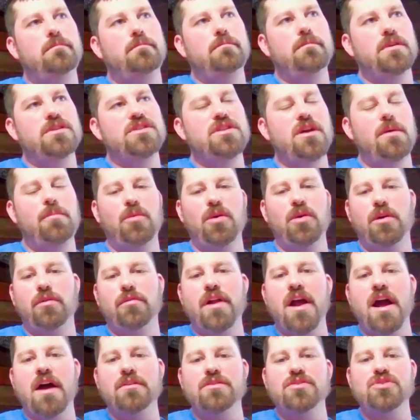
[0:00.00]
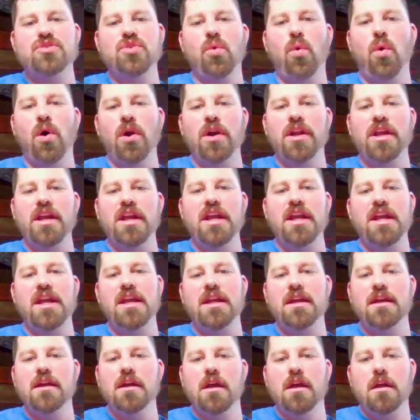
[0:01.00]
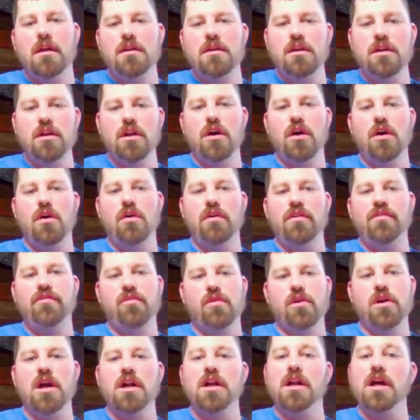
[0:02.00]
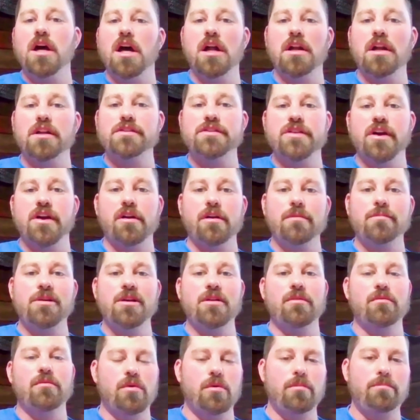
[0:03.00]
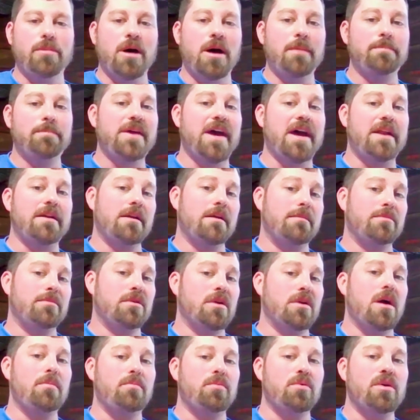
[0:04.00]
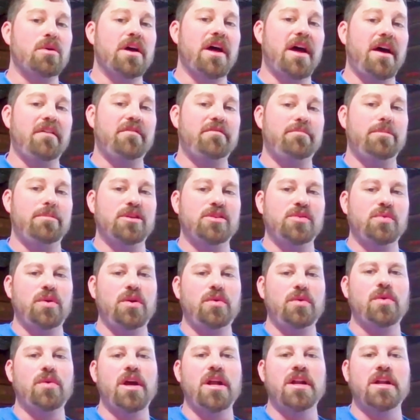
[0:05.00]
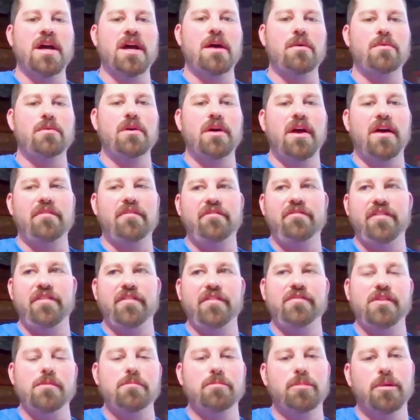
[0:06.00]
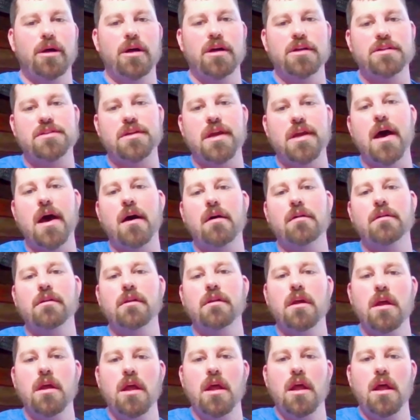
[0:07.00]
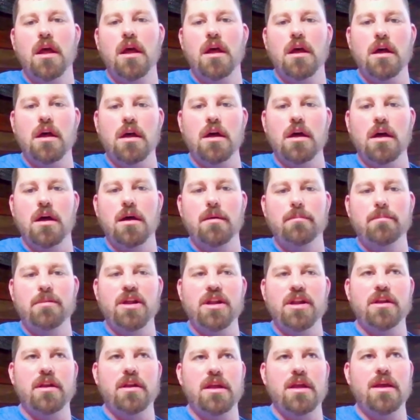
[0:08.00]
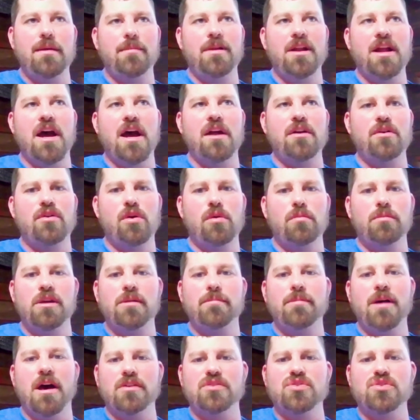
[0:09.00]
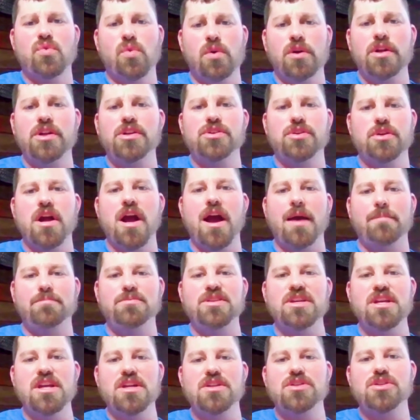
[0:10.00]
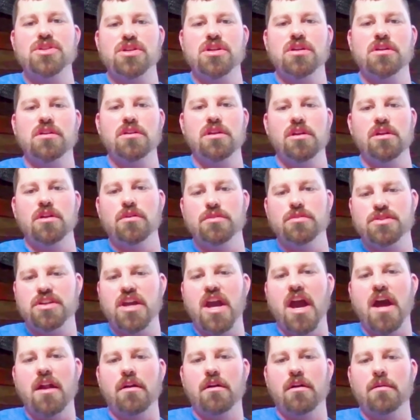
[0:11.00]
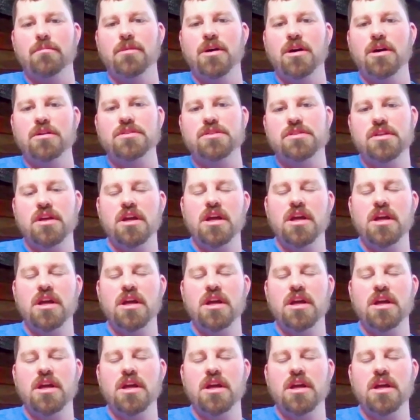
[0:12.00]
Somewhere around 20. If we're gonna hunt a tournament, we'll bump that number up. We'll have between Wade and I, we'll have 50 plus out. But him and I are normally about 20 traps each, scattered amongst